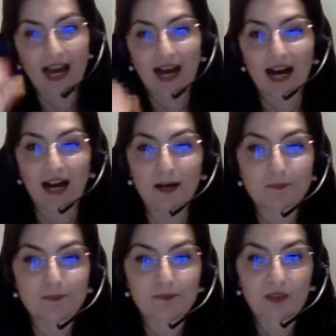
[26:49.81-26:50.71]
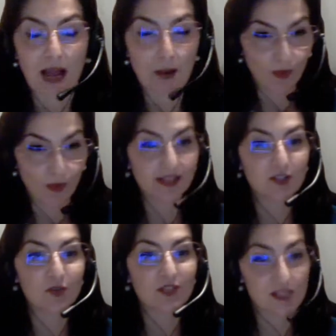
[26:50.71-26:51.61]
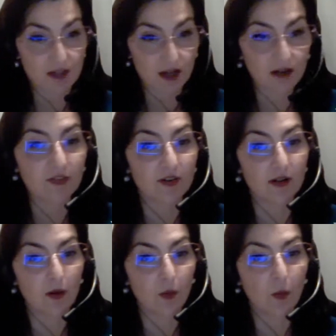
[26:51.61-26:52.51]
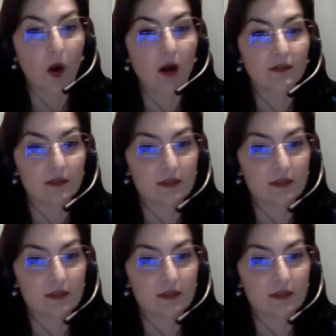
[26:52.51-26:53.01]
I wanted to discover what